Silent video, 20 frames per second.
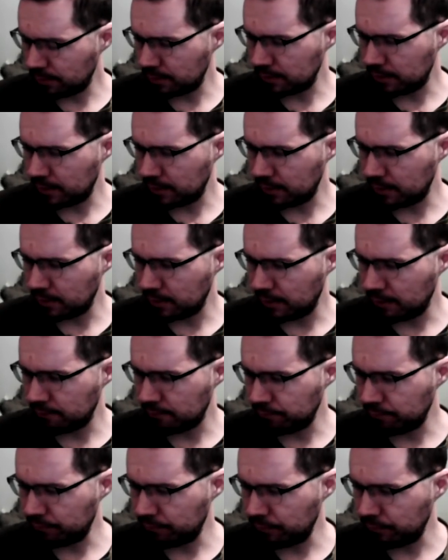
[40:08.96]
like that, and
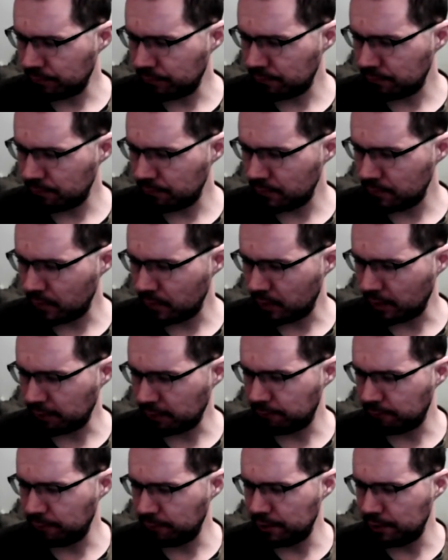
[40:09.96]
then like
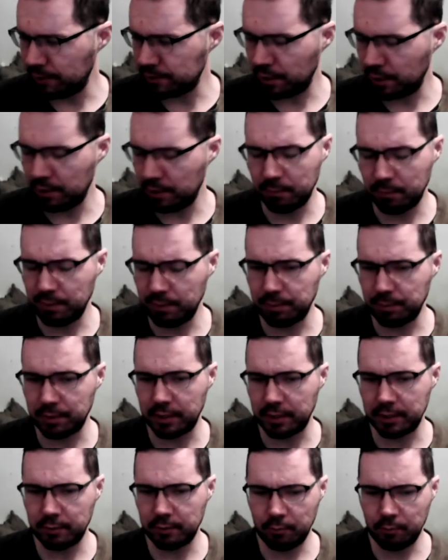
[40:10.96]
a few days later, people
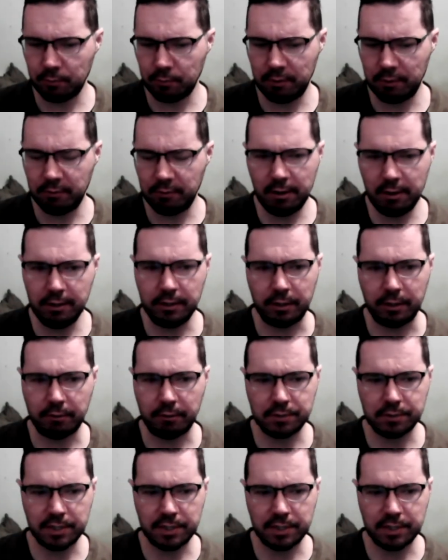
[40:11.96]
are like, where are you?